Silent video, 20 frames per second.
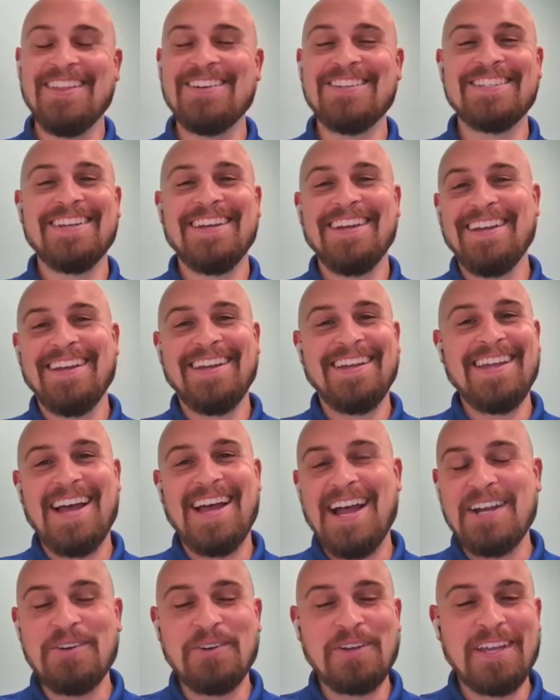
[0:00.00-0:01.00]
there's yeah,
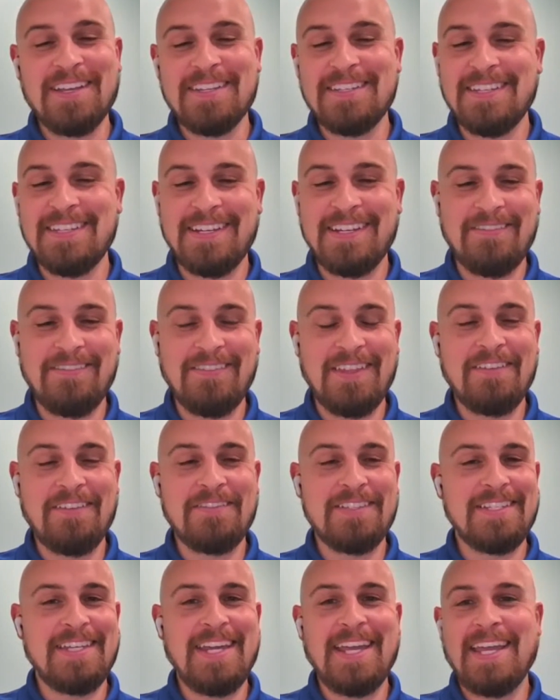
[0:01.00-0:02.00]
I know kids
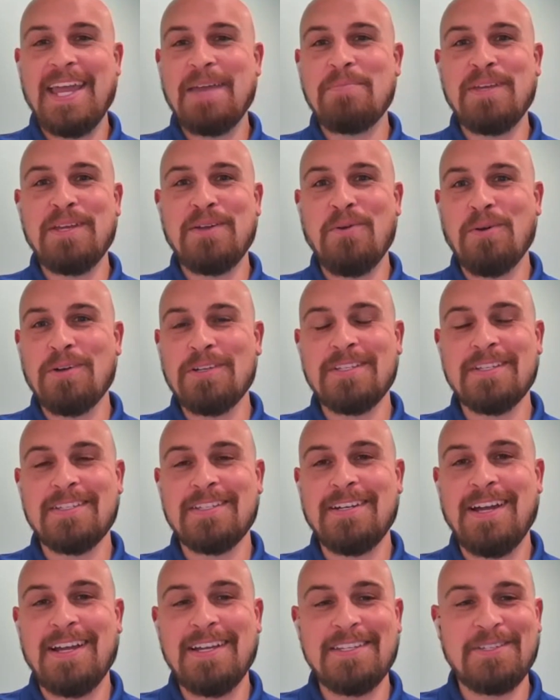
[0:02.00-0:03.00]
that take AP courses
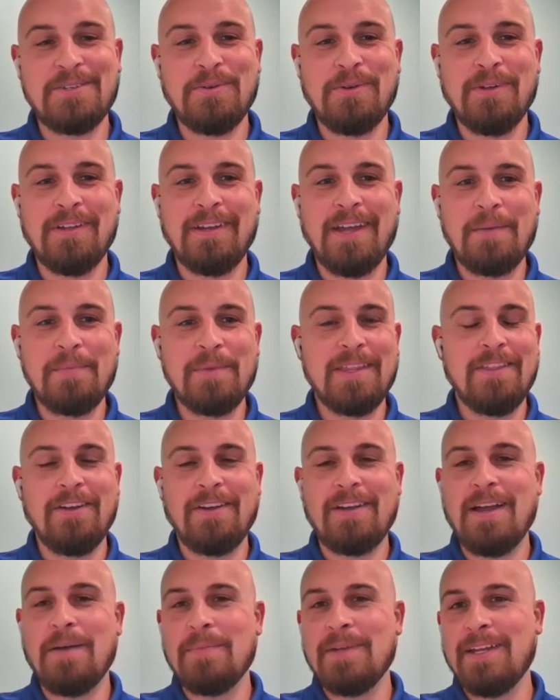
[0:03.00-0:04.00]
in high school, and I mean they're
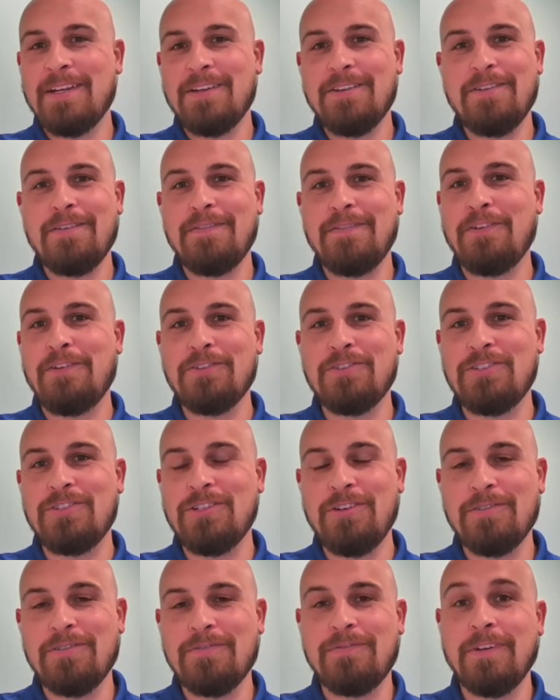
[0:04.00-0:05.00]
coming into their first
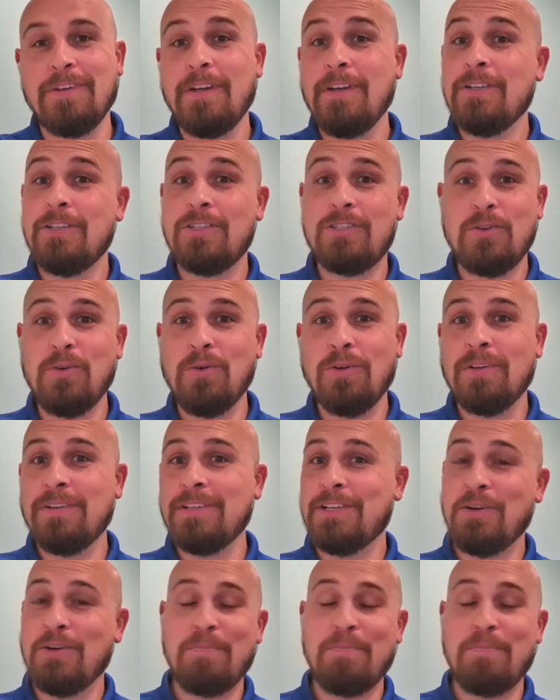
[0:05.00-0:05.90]
year of school,